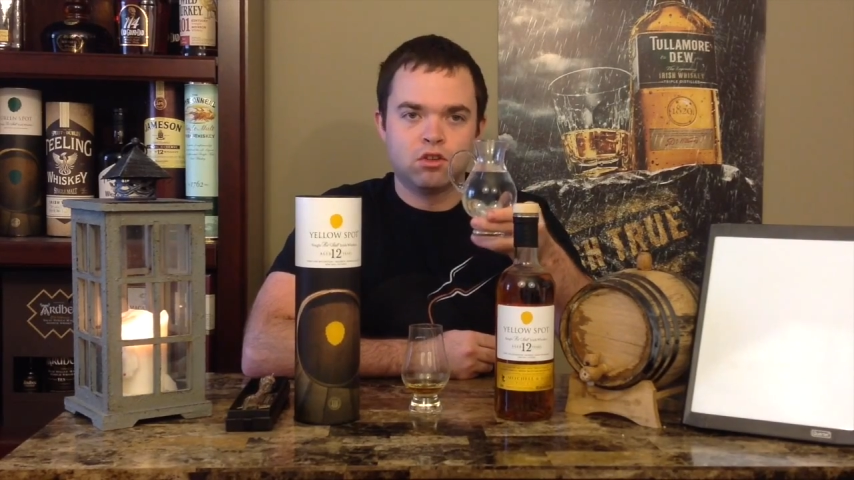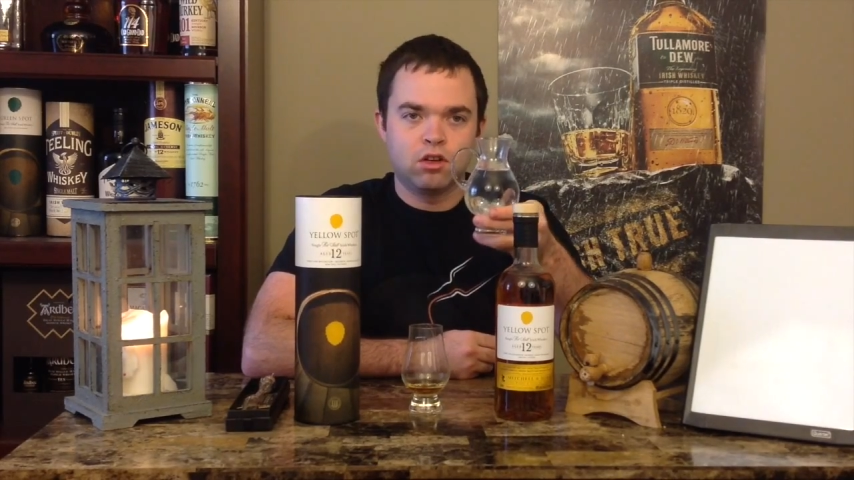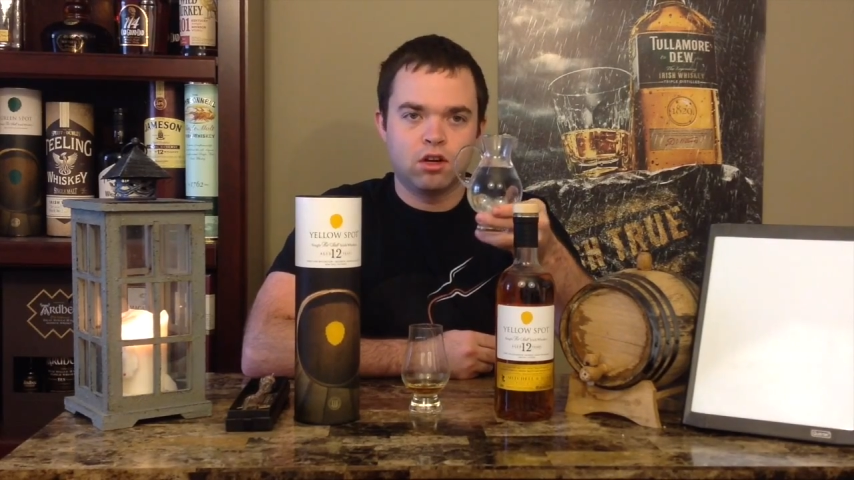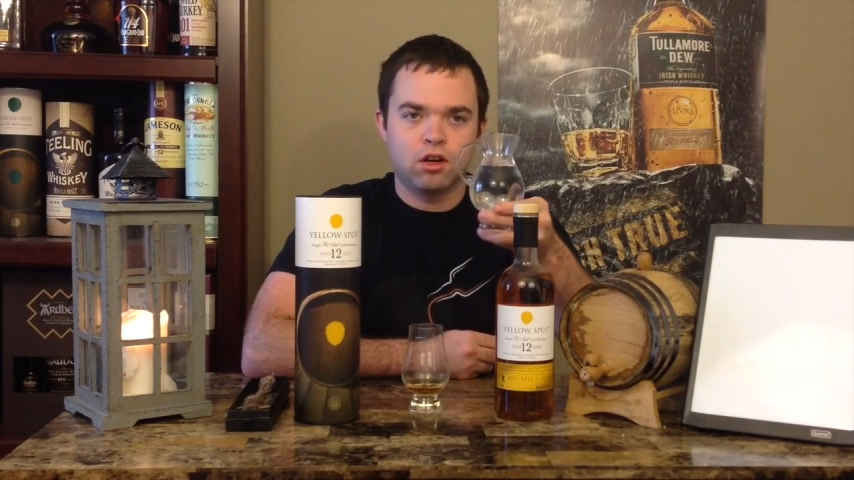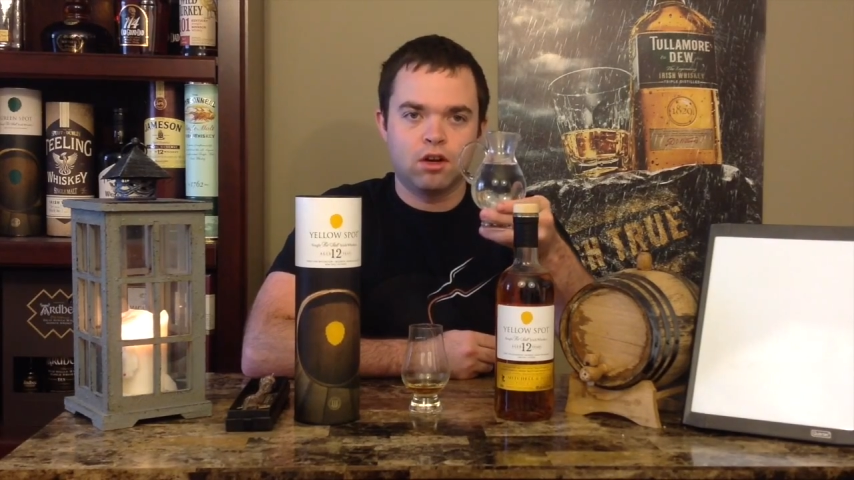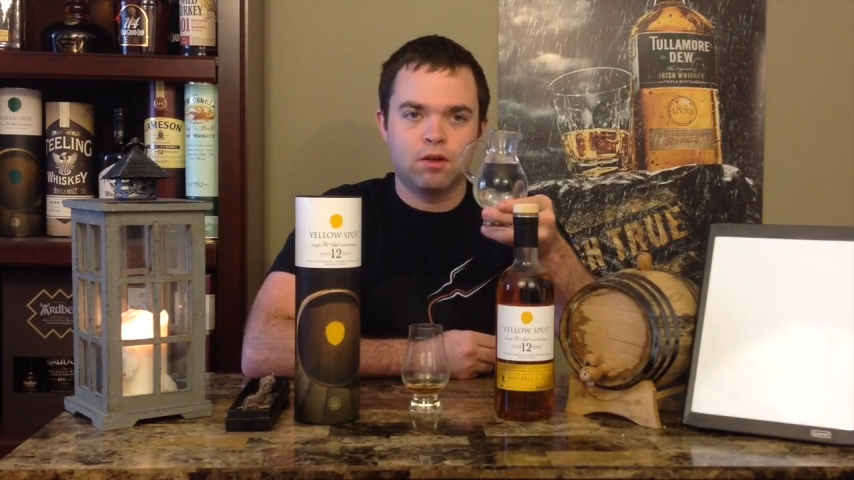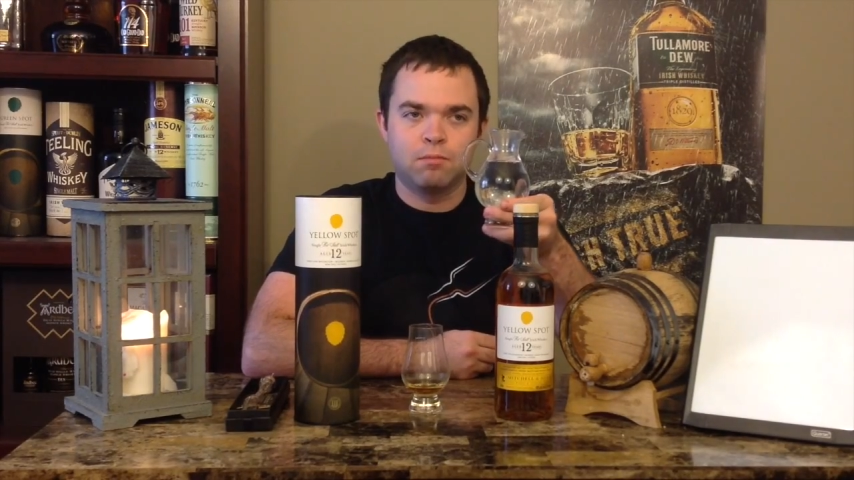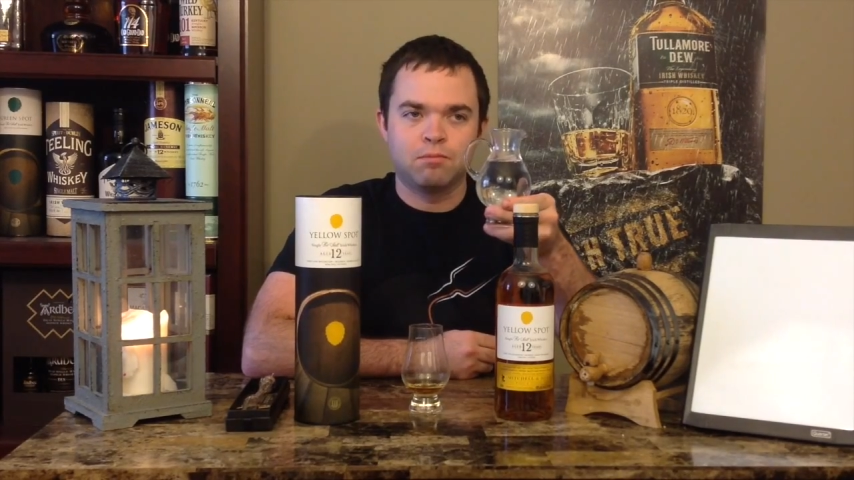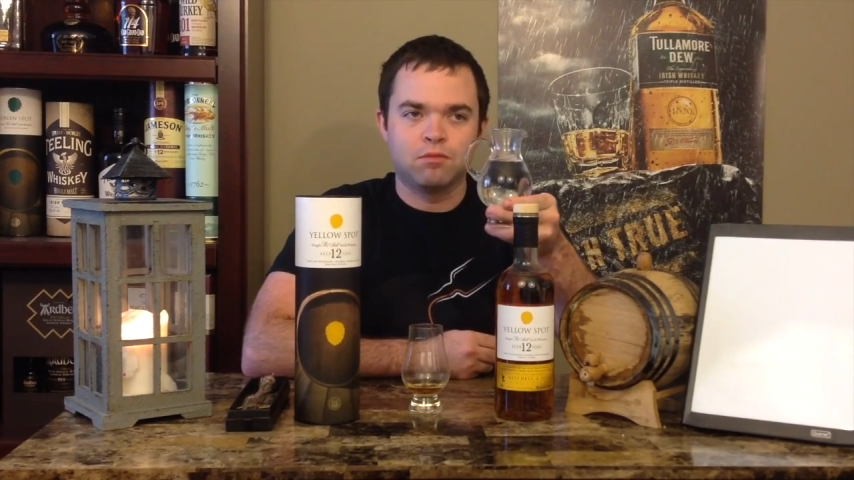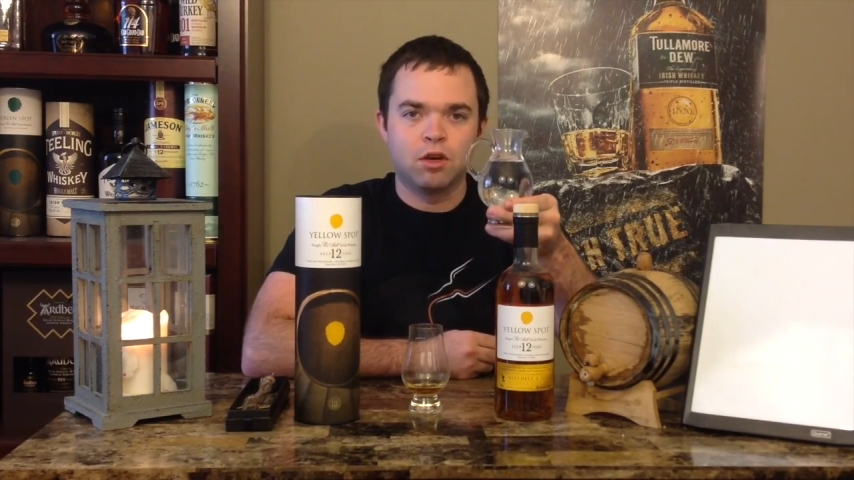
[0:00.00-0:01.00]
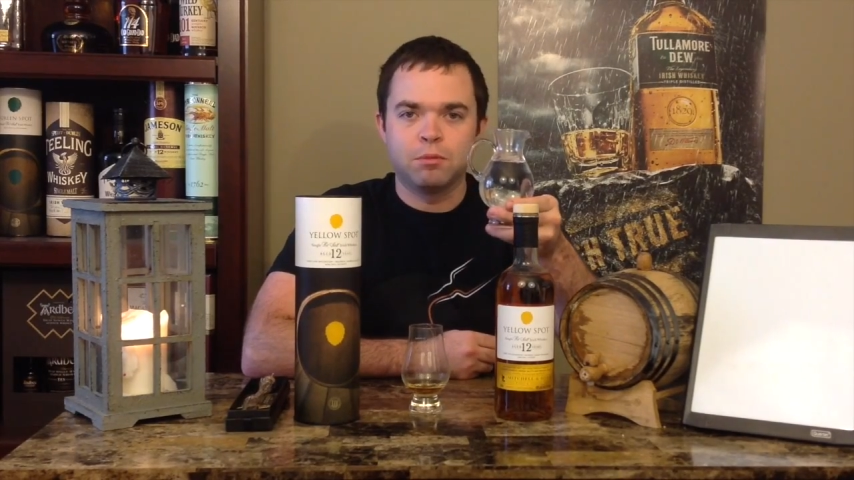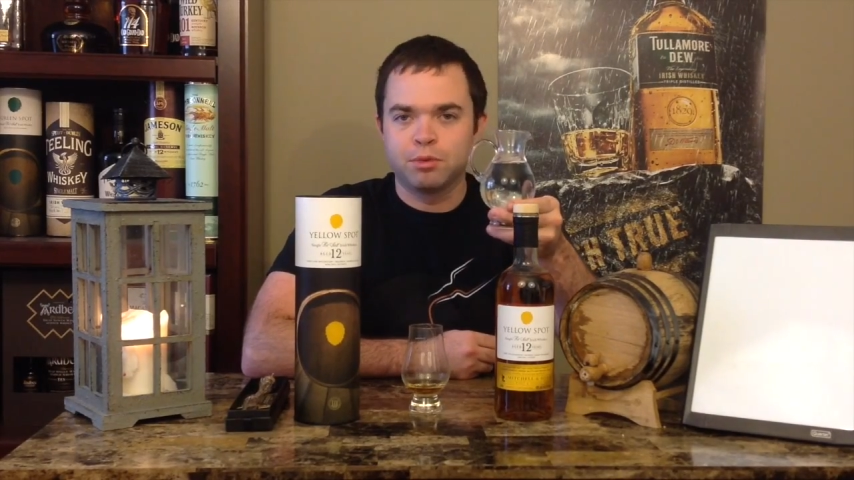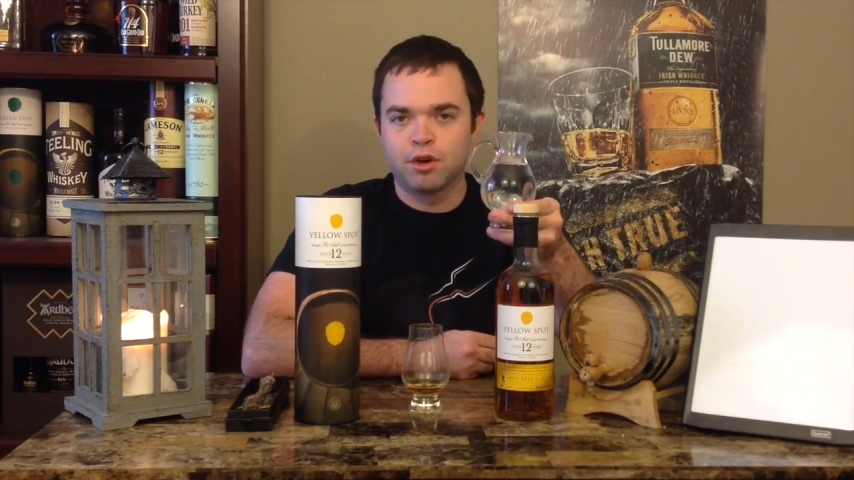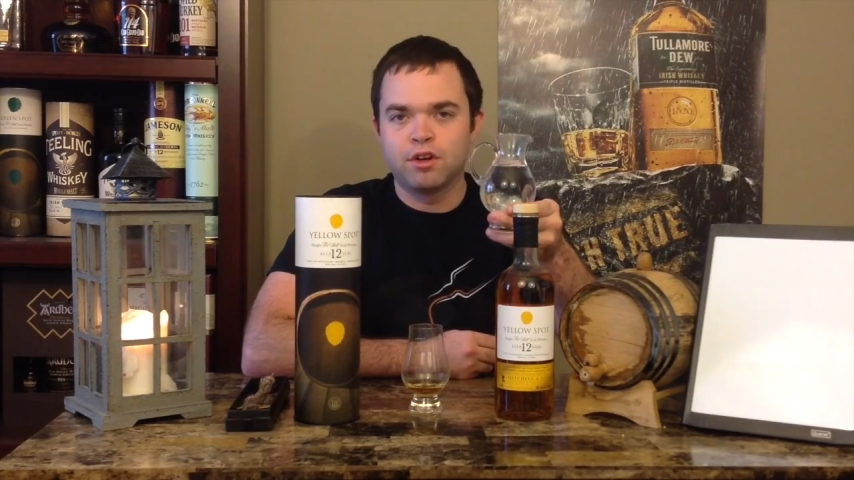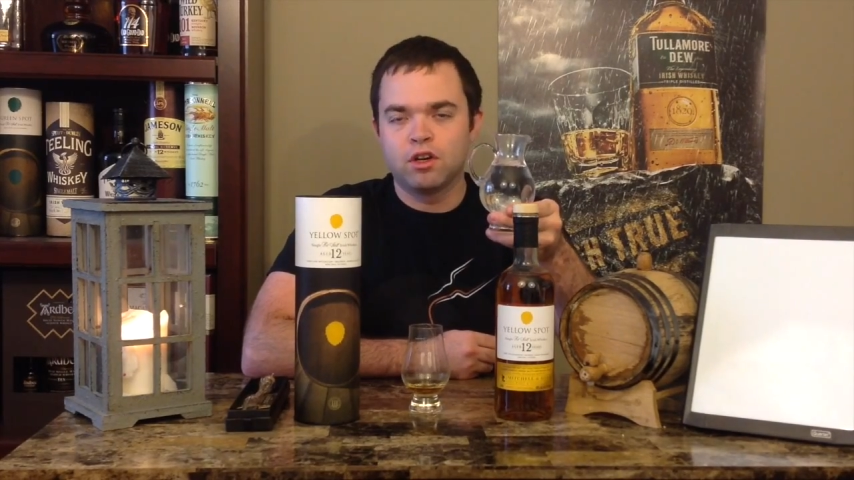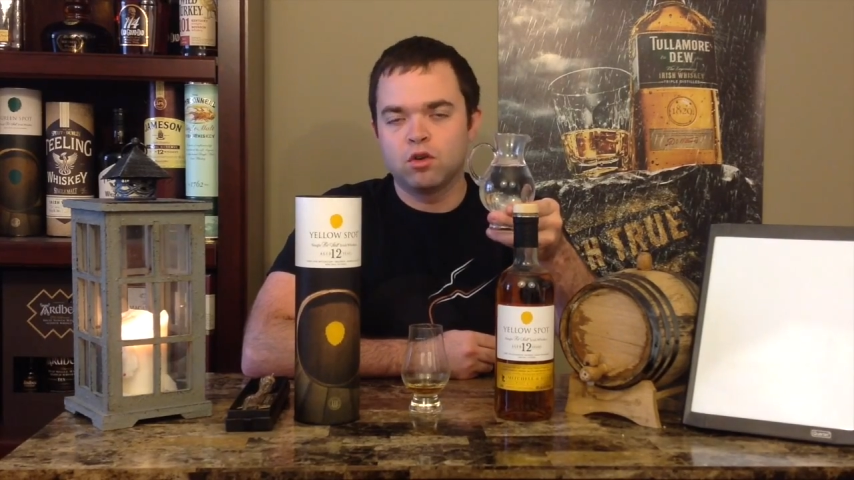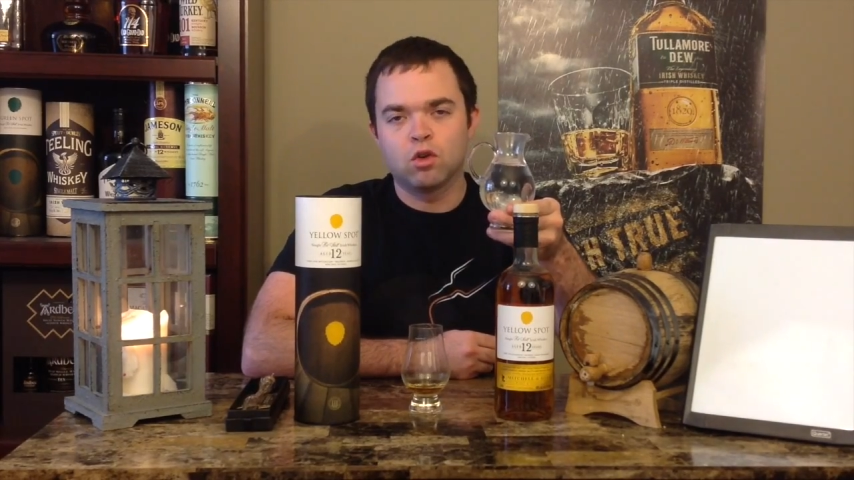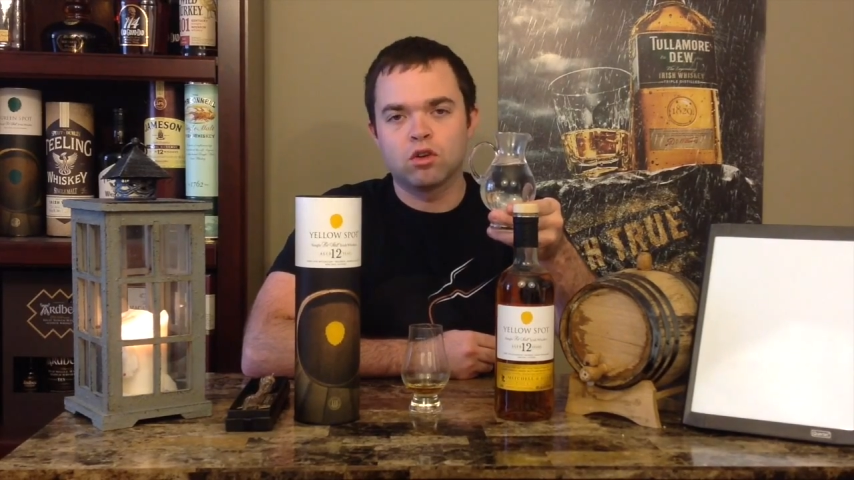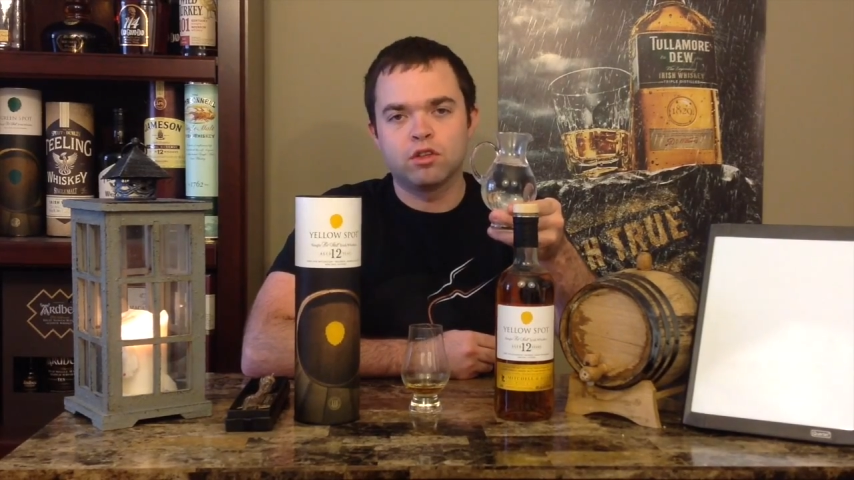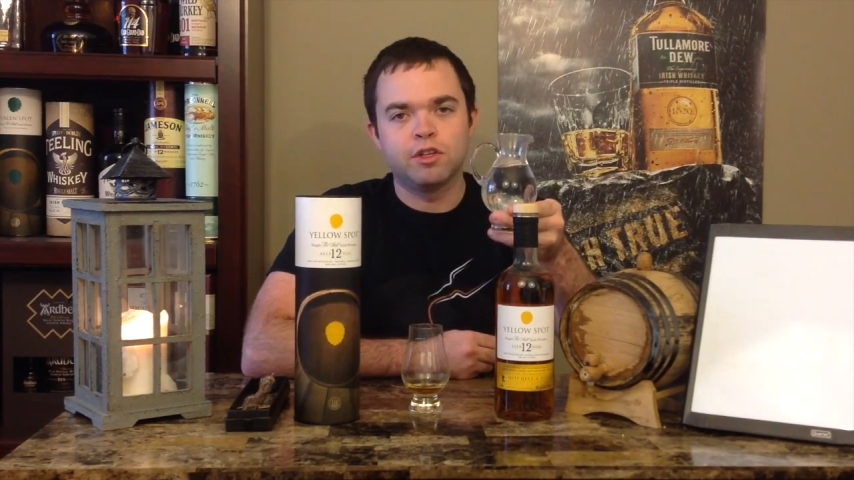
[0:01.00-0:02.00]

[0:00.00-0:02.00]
a Brita or